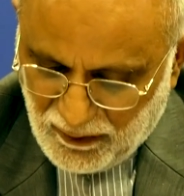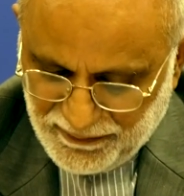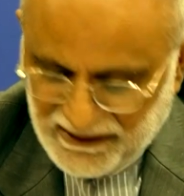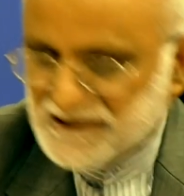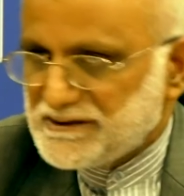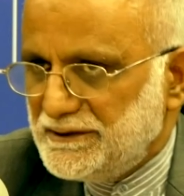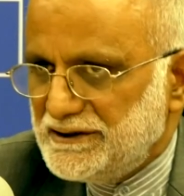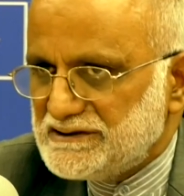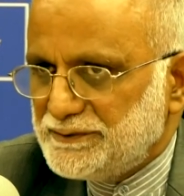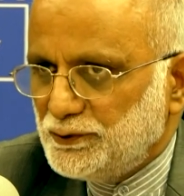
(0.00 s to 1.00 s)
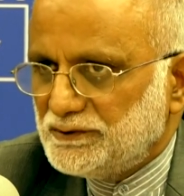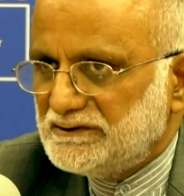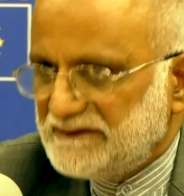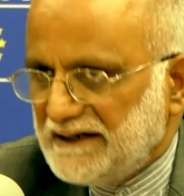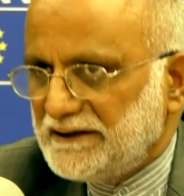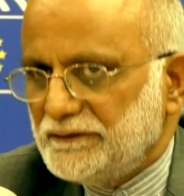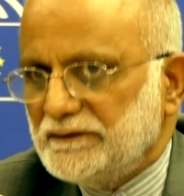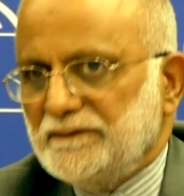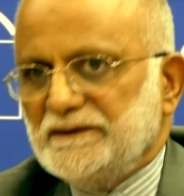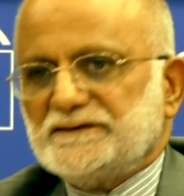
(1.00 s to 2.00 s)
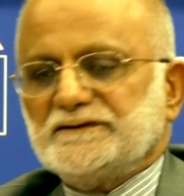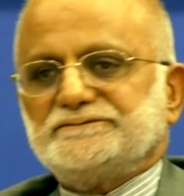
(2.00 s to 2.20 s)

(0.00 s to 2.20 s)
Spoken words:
of the Kashmir dispute. Thank you very much.